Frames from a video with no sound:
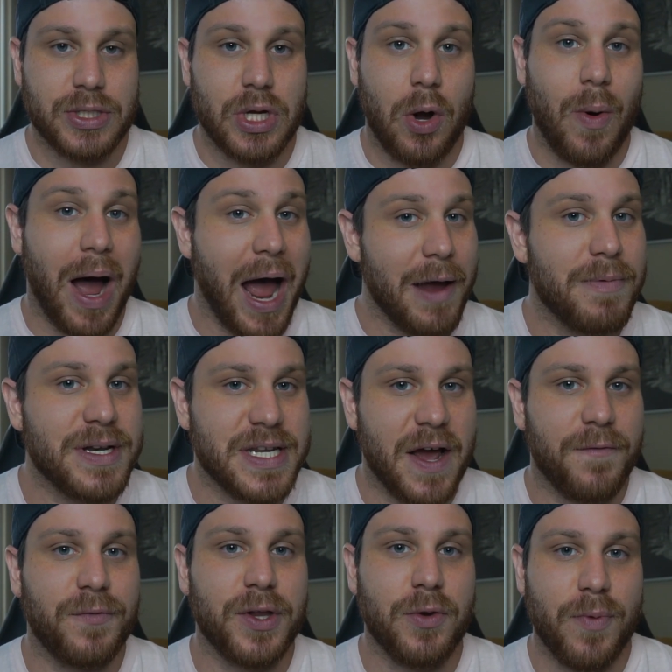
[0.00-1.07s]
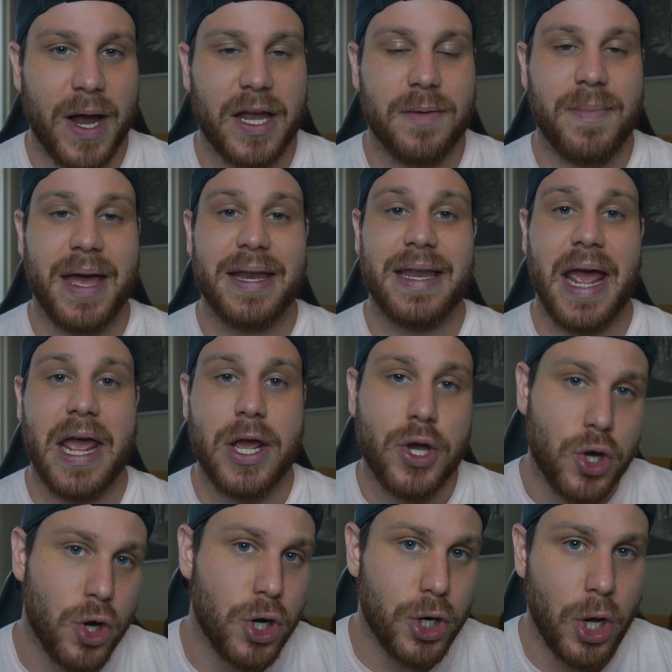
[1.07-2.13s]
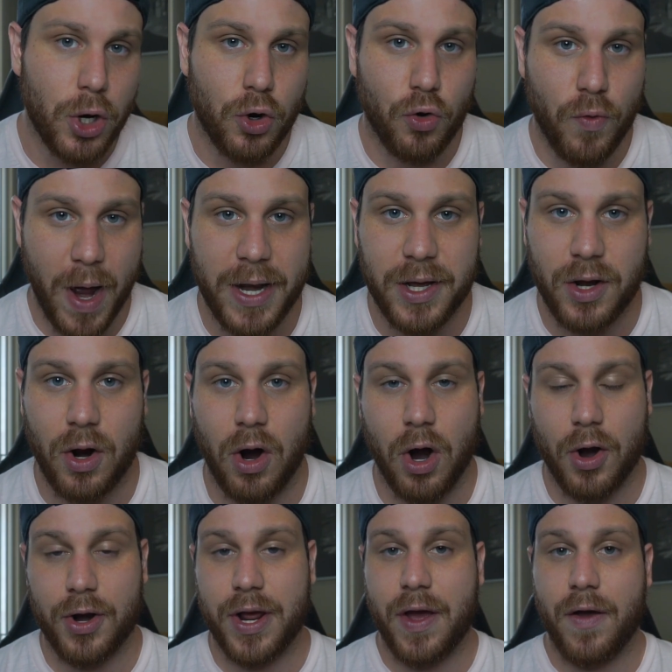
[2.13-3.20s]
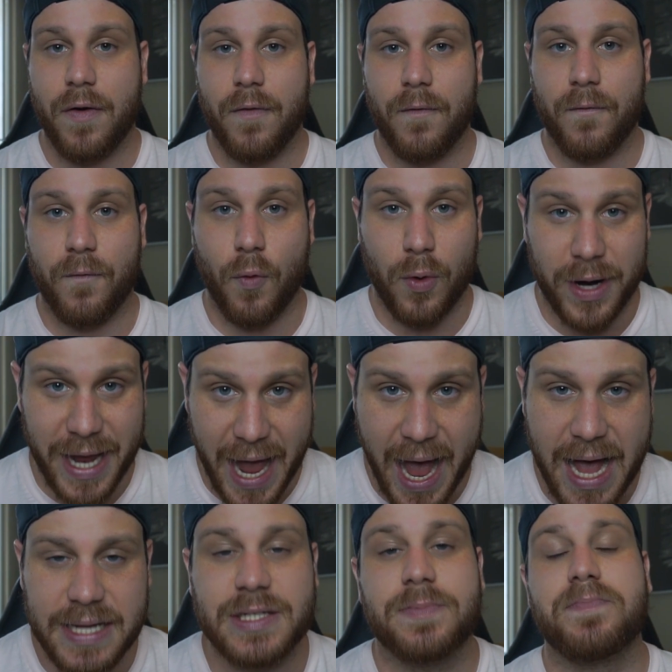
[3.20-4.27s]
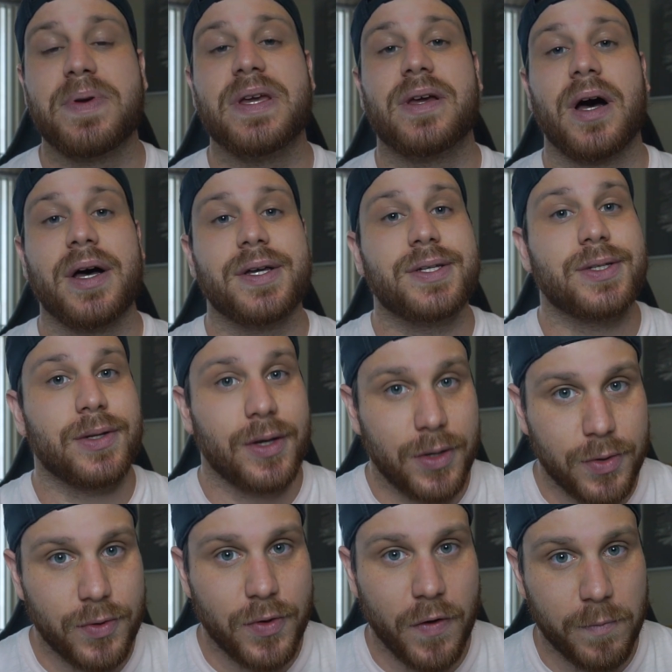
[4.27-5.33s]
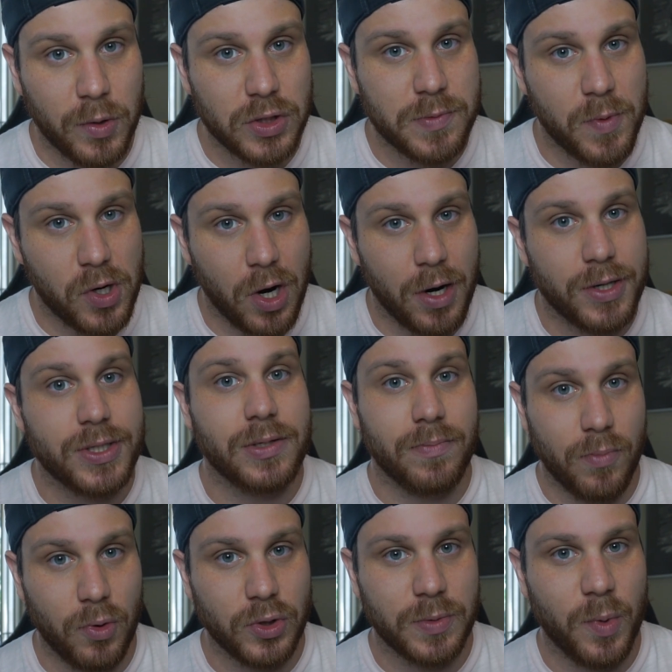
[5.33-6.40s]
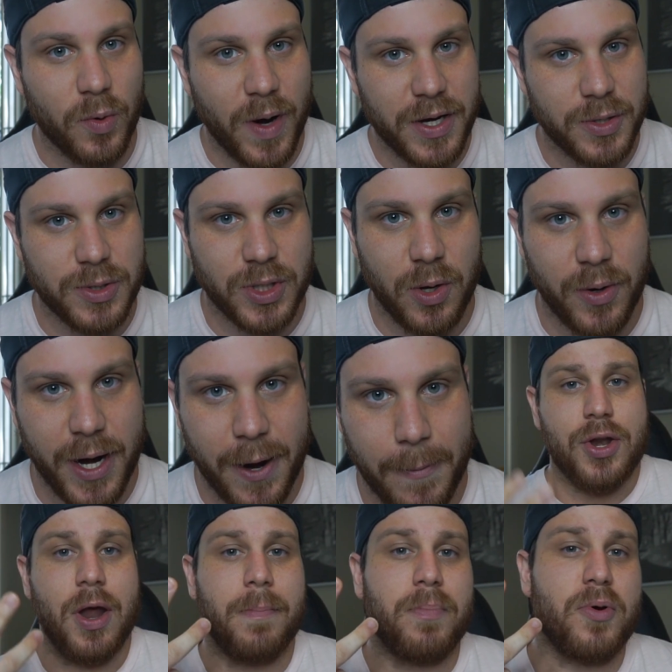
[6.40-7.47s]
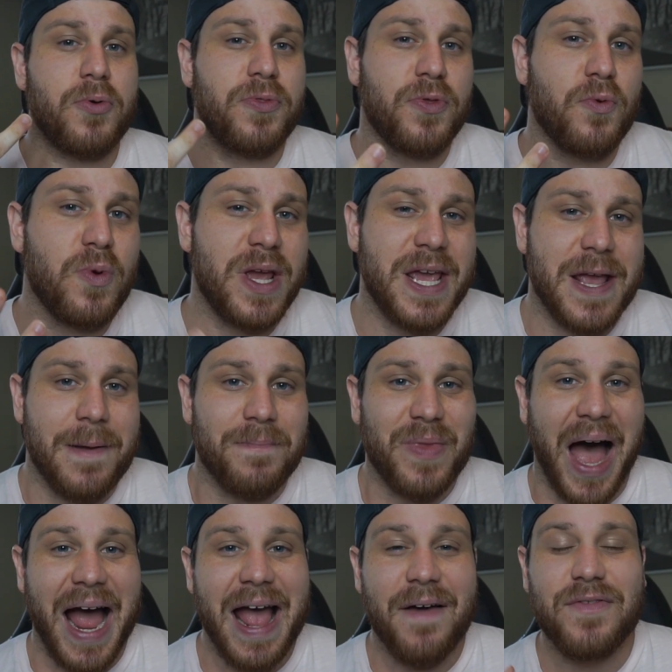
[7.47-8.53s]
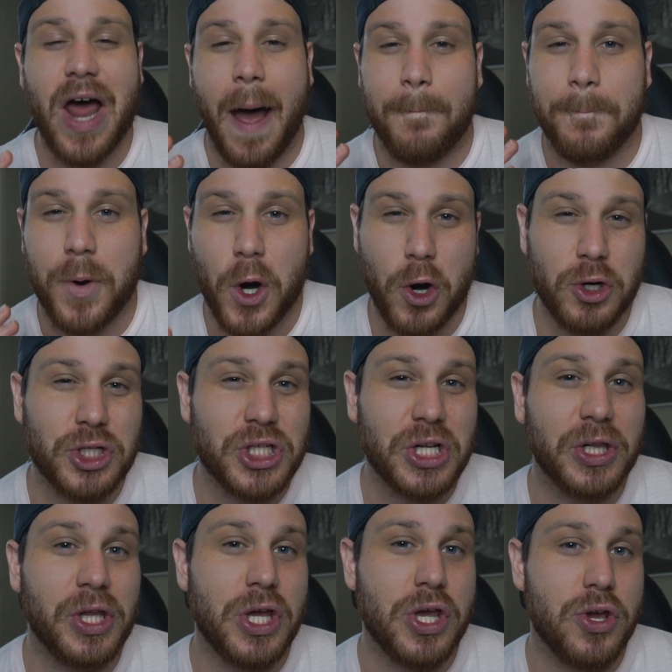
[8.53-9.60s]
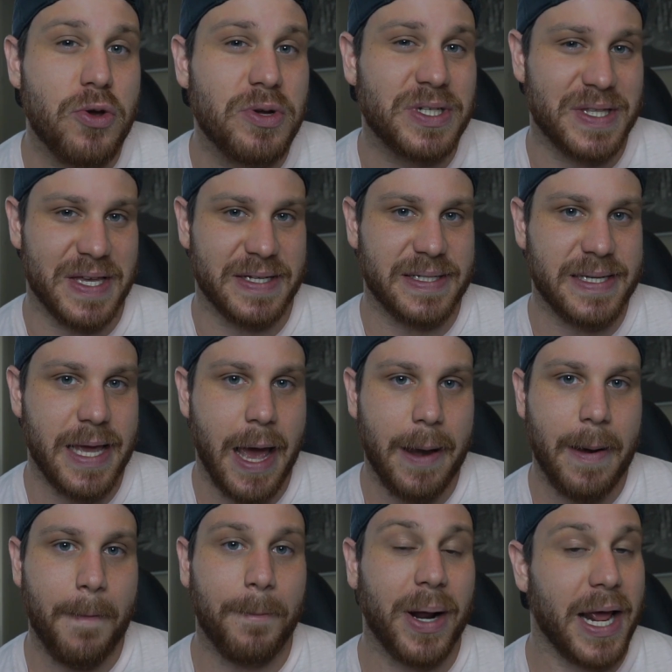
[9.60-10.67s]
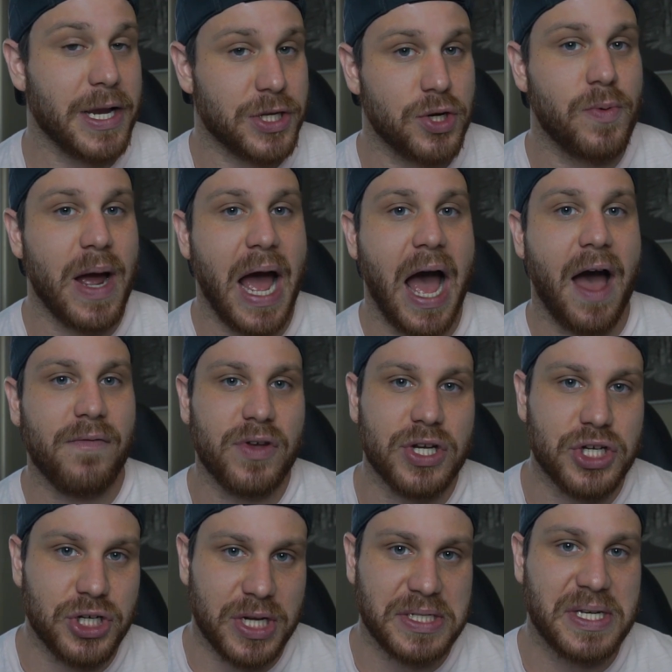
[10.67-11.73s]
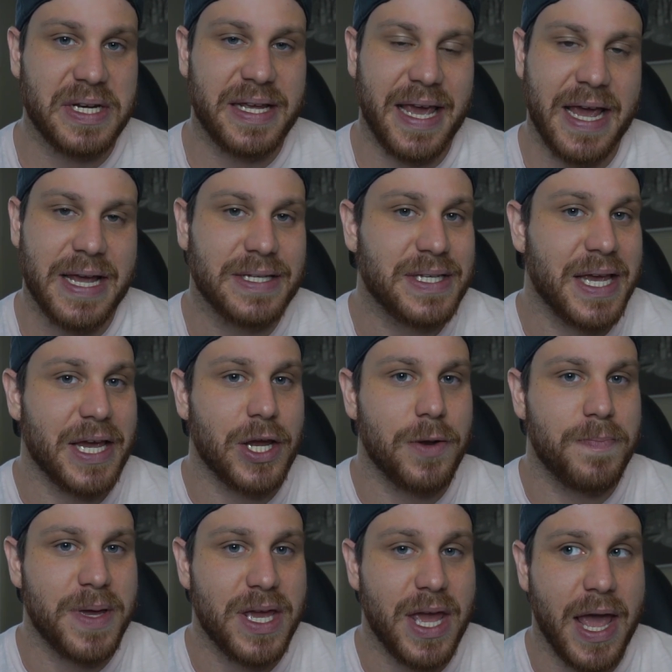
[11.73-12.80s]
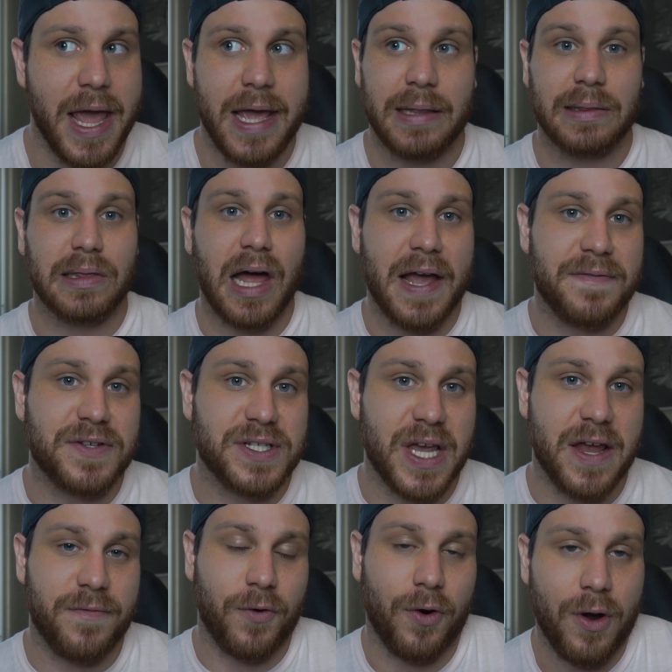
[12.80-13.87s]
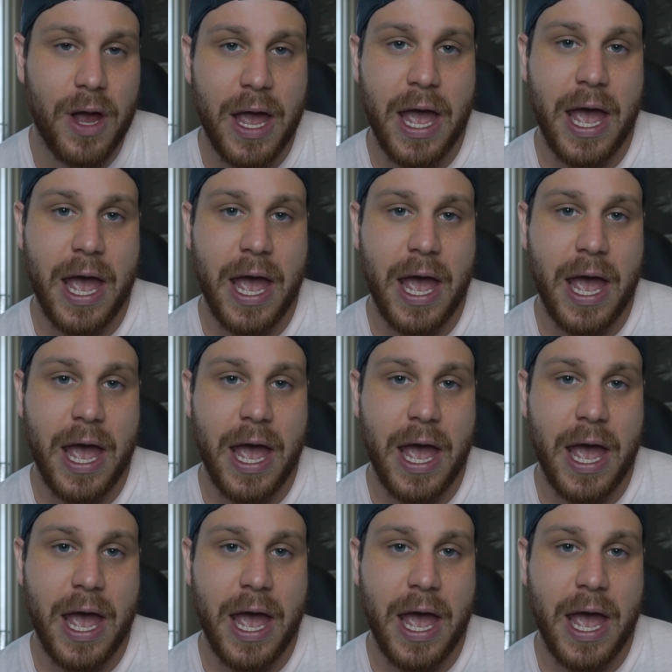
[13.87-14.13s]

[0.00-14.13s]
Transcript: So I would definitely recommend a good credit card for gas because you have multiple cars, multiple renters going out. Number 3, I have not personally used this yet, but I do have it just in case it could be a lifesaver,